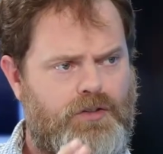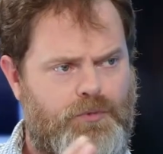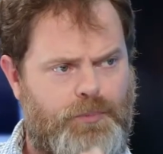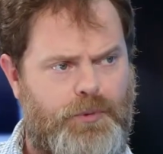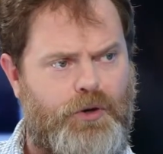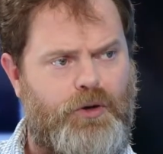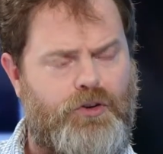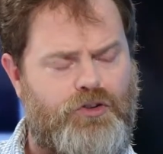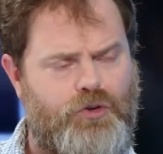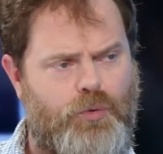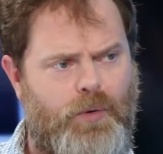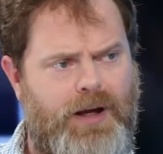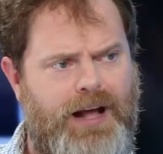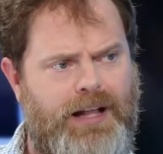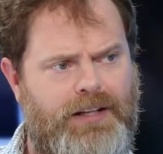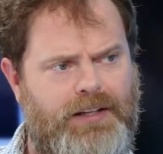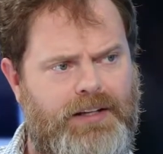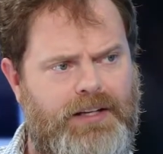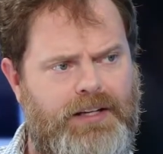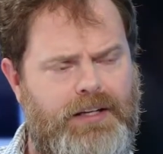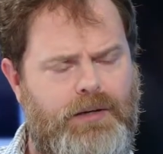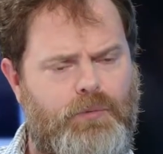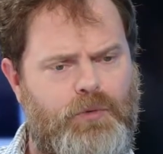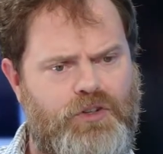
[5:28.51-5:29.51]

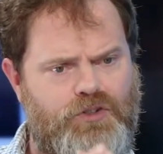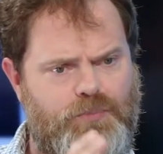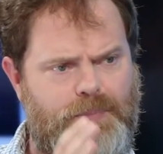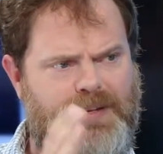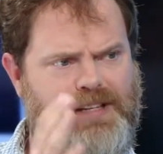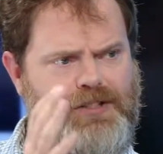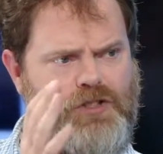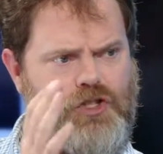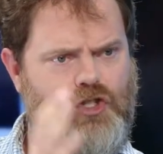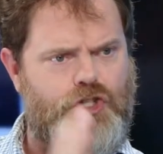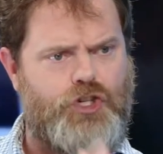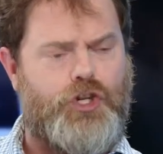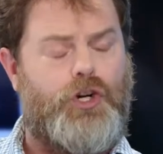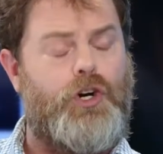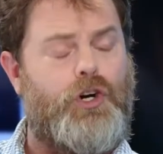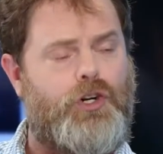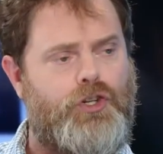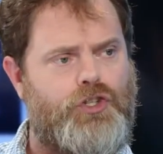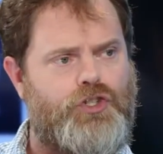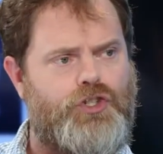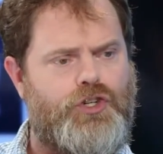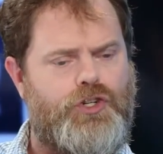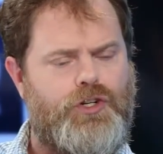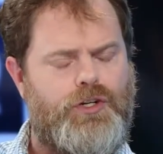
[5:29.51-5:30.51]
spirituality, which means
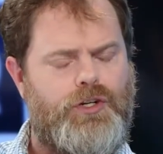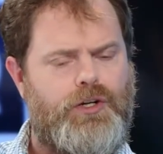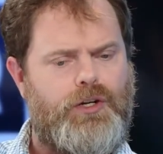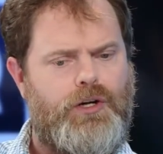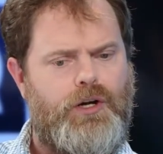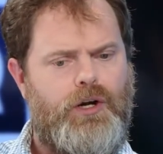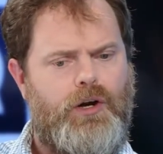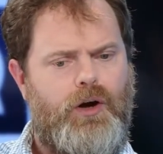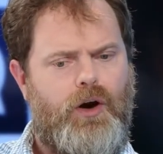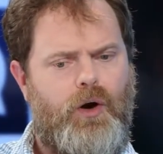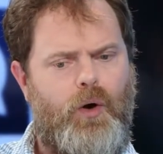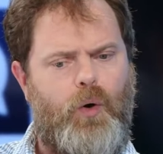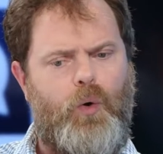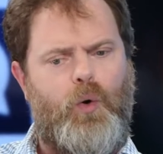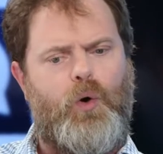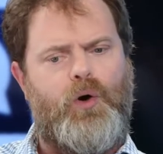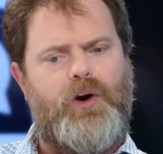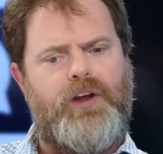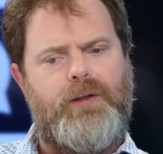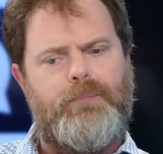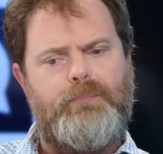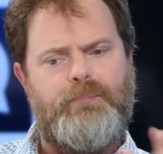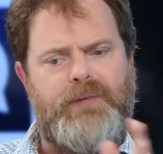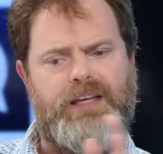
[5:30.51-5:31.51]
church,
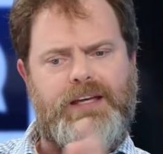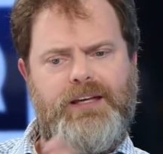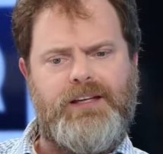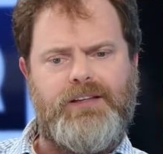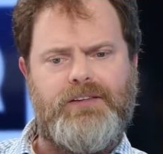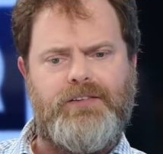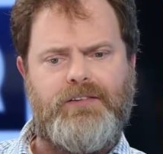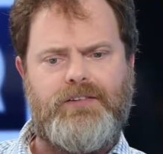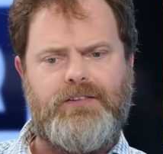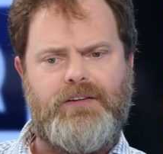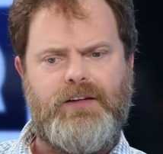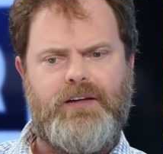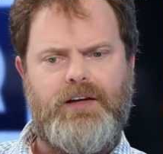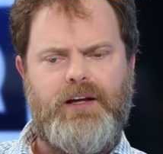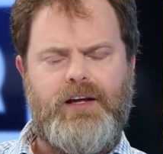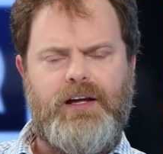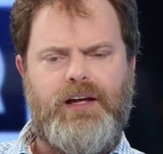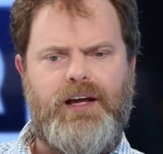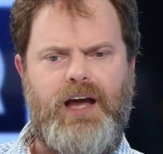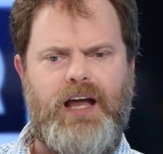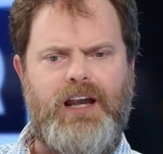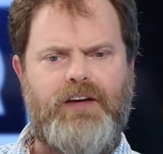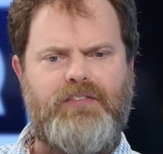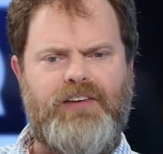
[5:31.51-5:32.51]
or it means
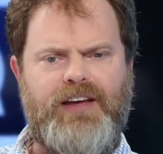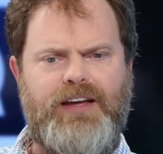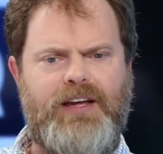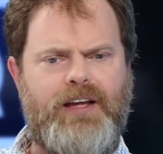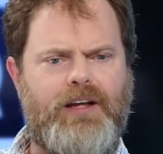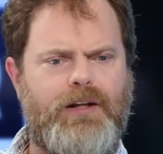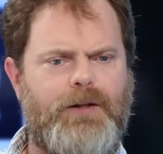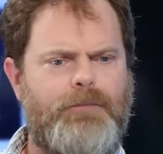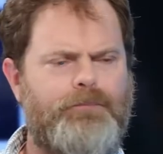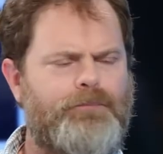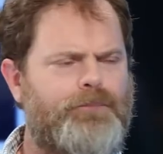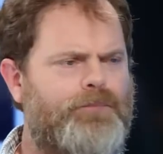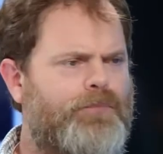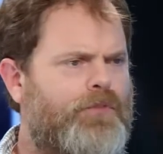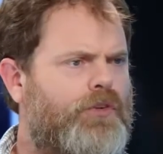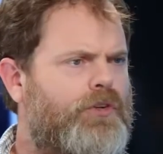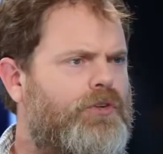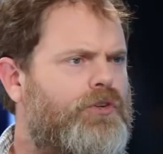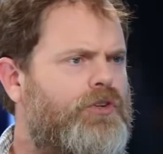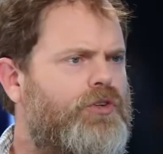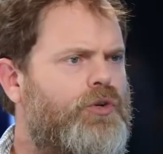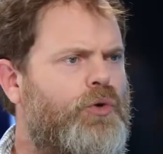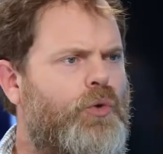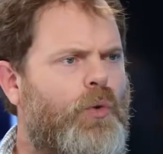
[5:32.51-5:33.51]
kind of a
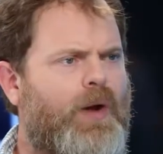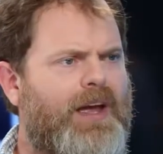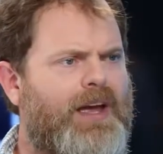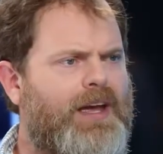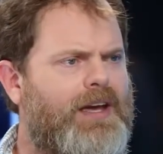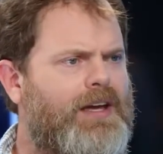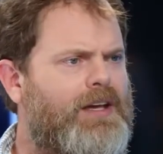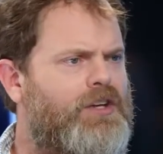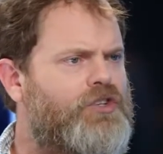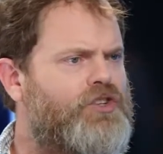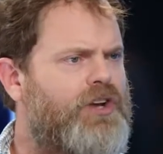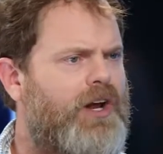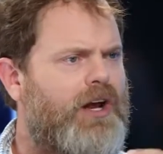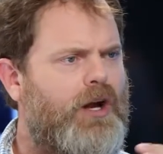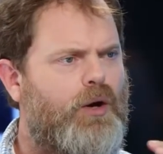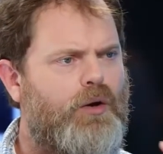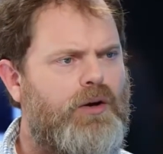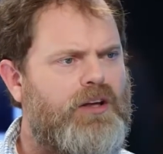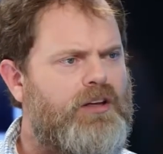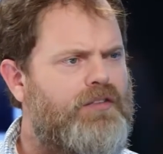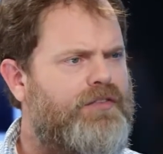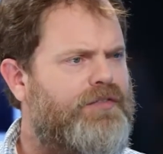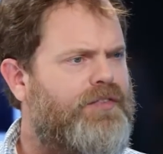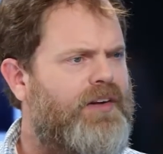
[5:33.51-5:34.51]
new age,
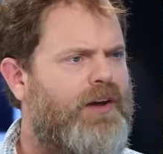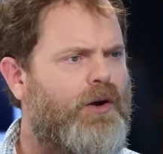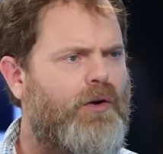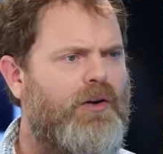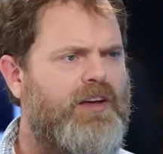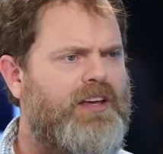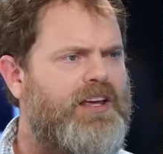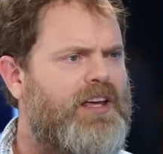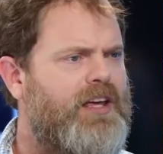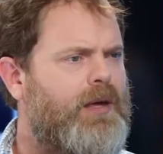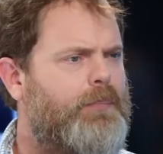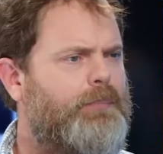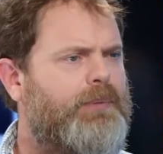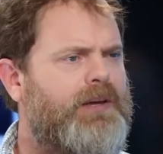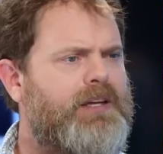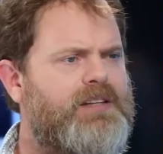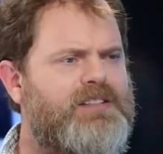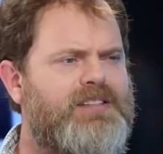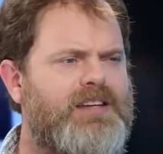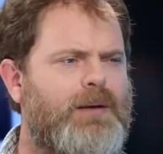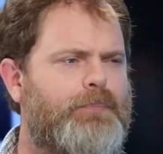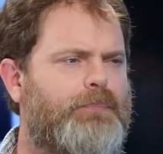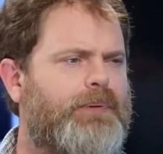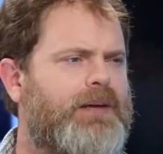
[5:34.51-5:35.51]
airy, fairy, hippy
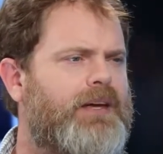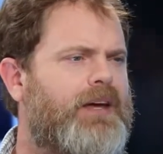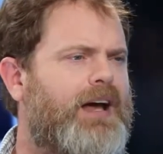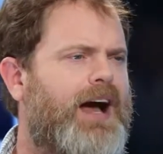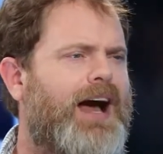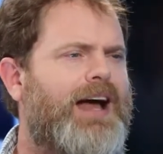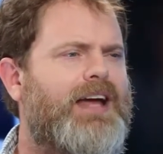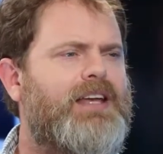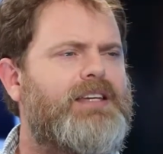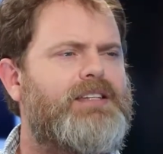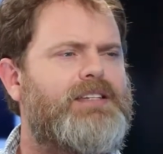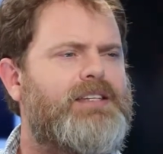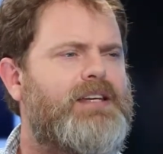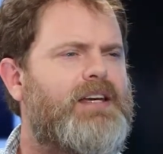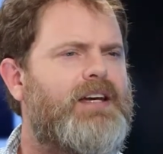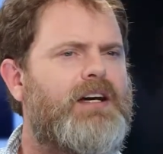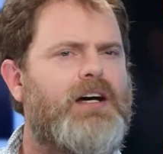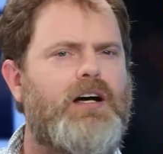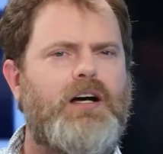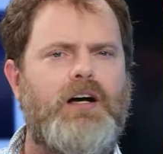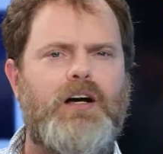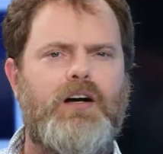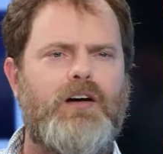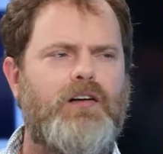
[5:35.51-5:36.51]
dippy
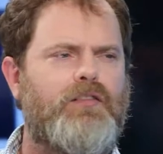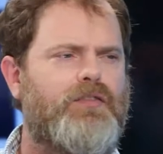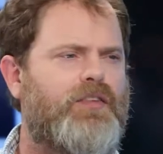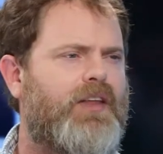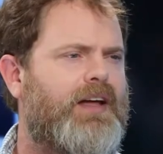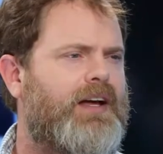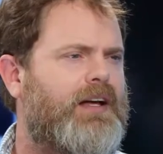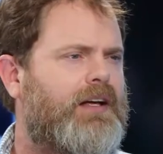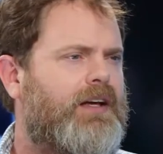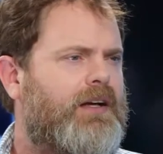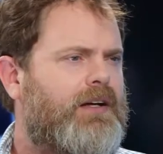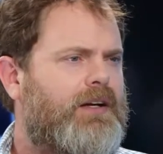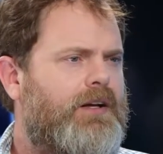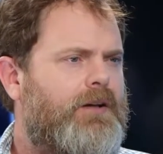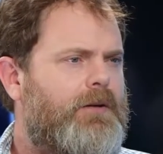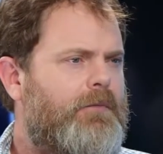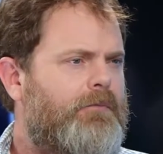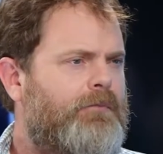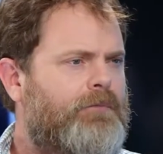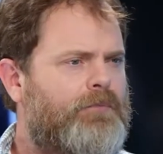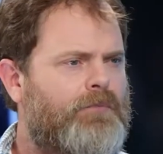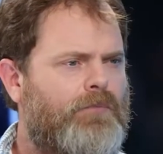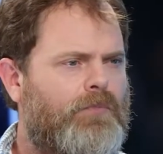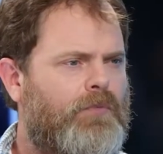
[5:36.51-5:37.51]
idea of like,
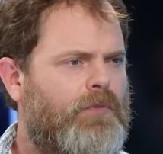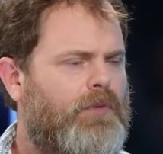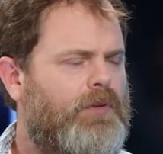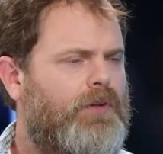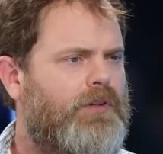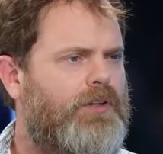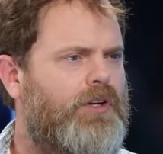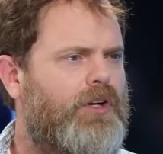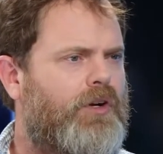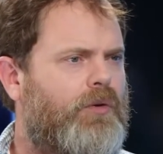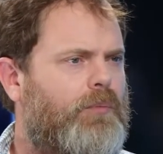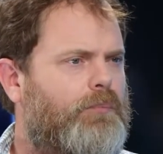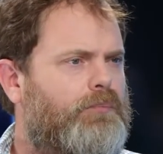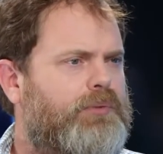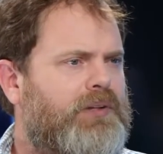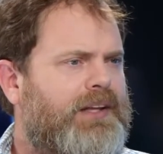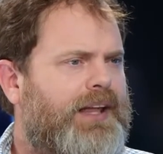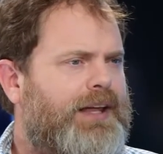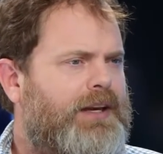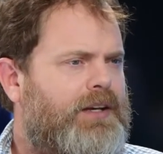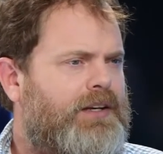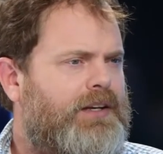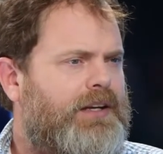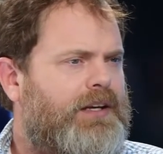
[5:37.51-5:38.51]
you know,
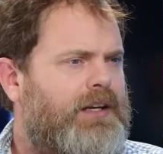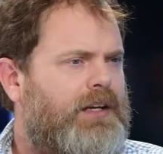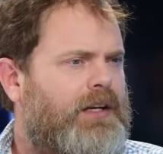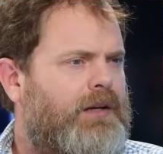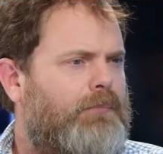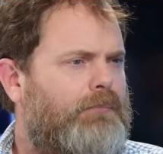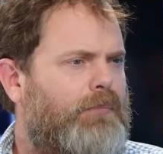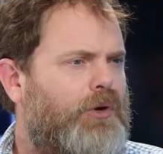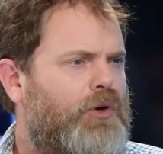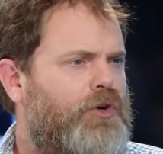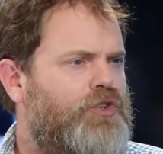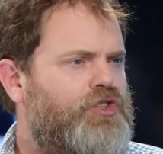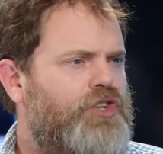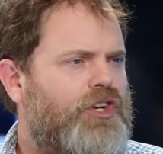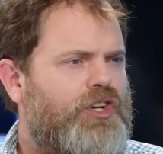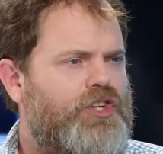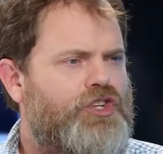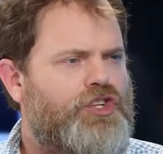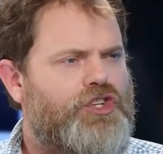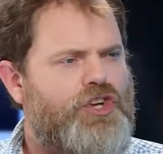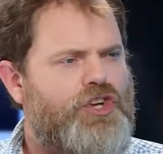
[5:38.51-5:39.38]
blending, merging